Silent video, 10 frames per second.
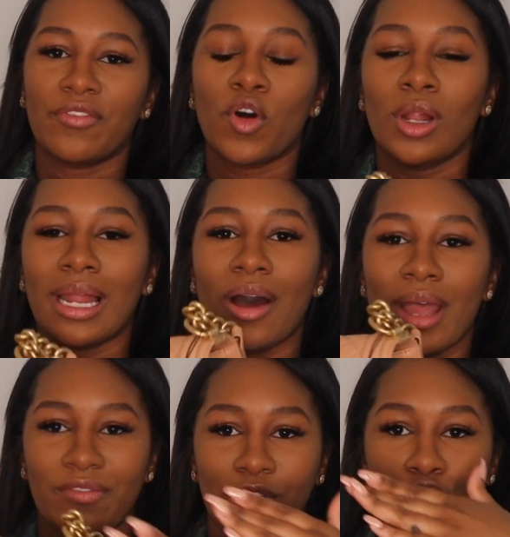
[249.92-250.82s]
fall
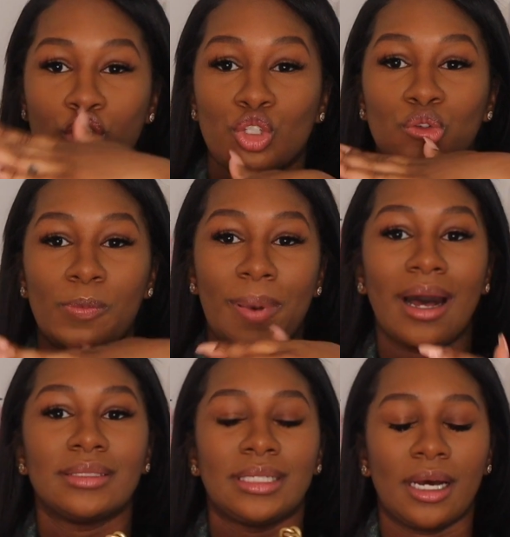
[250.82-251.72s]
out if it's too
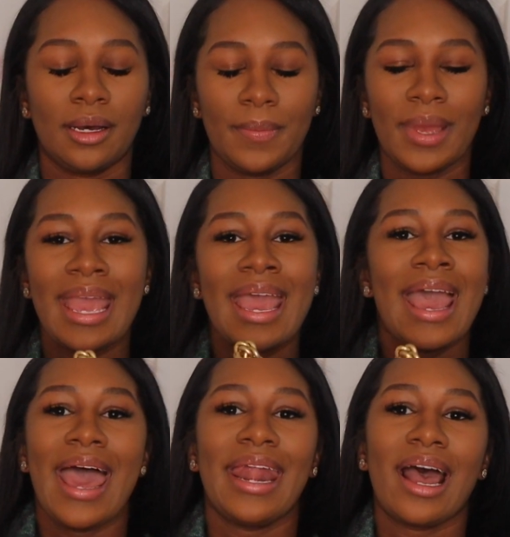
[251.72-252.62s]
piled up,
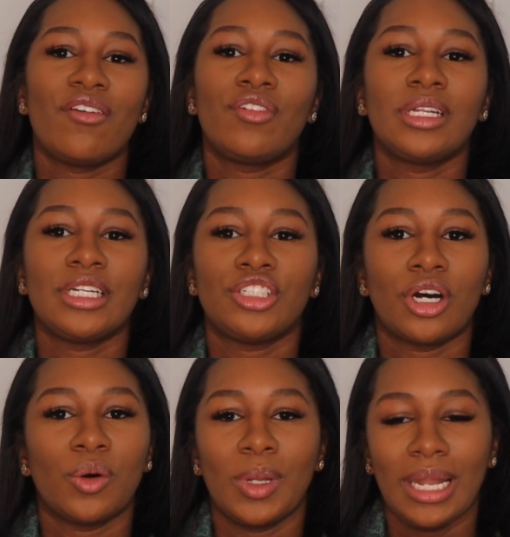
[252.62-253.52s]
and I really
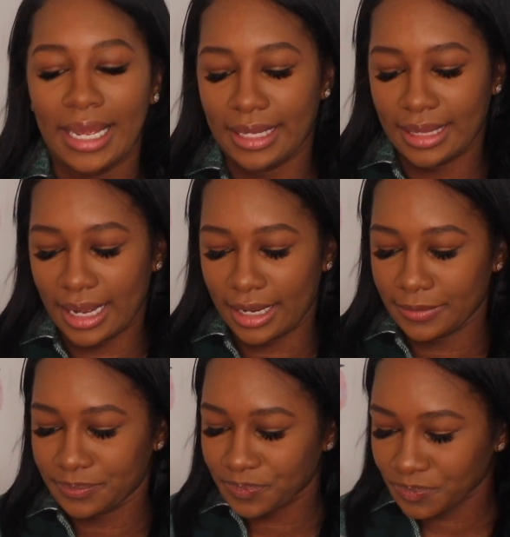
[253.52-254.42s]
don't like that.